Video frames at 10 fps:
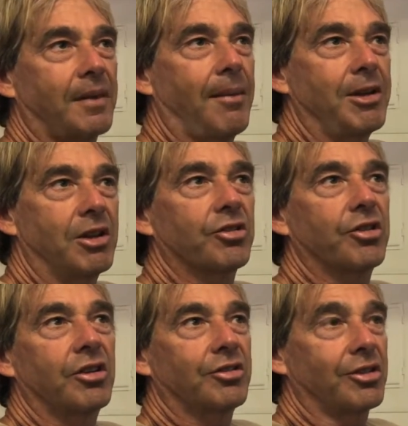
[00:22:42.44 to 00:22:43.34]
I mean, there's
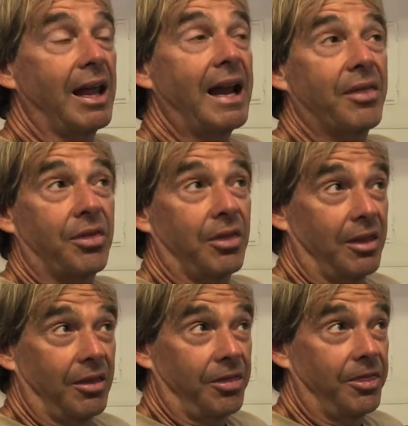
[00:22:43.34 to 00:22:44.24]
a lot
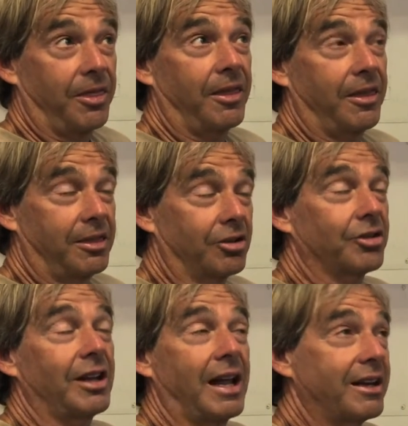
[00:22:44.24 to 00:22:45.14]

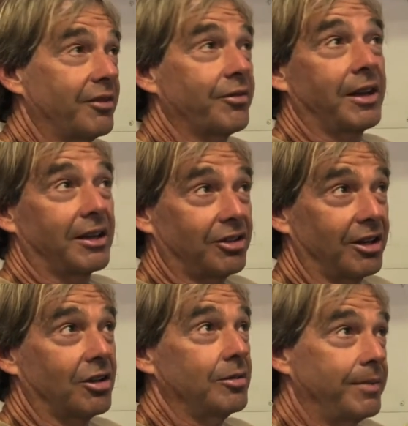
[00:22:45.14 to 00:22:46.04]
of different things that
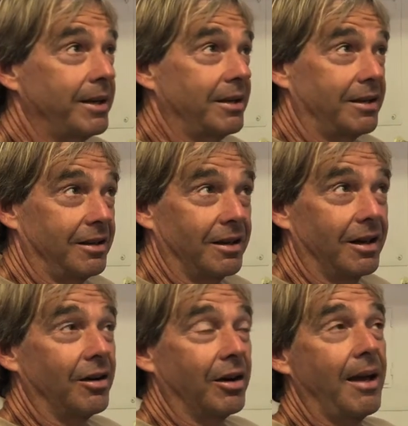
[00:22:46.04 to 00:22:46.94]
it could be. You
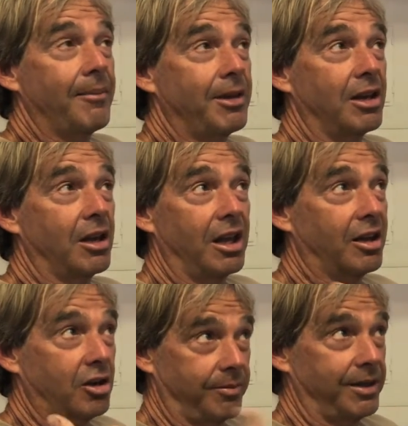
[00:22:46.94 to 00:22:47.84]
know? I mean, it
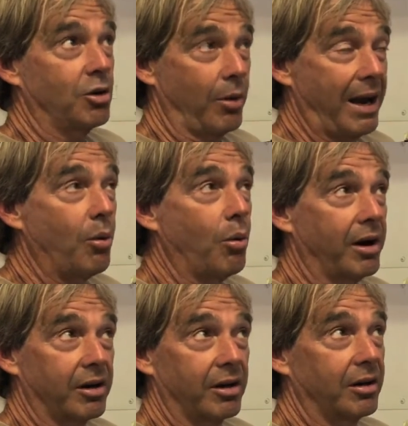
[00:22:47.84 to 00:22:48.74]
could be
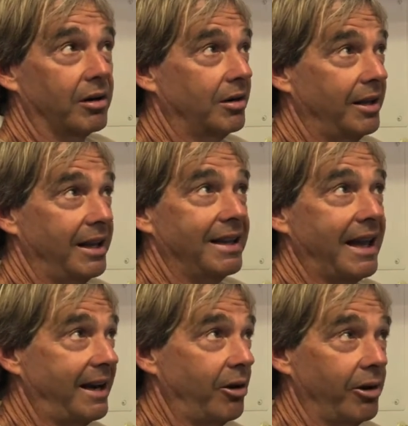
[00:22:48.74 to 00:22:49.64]
groundwater in
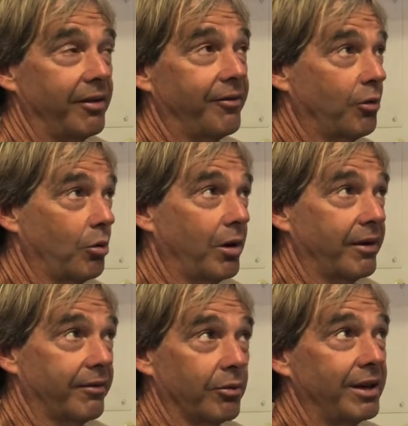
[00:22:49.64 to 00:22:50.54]
that area for
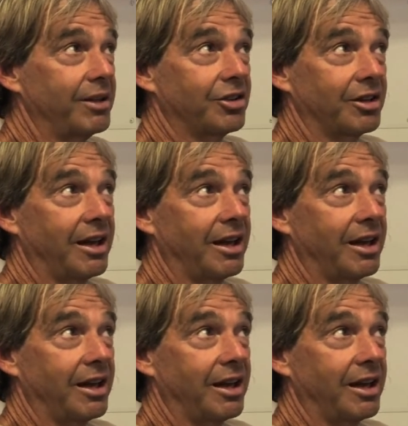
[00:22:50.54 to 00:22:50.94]
whatever reason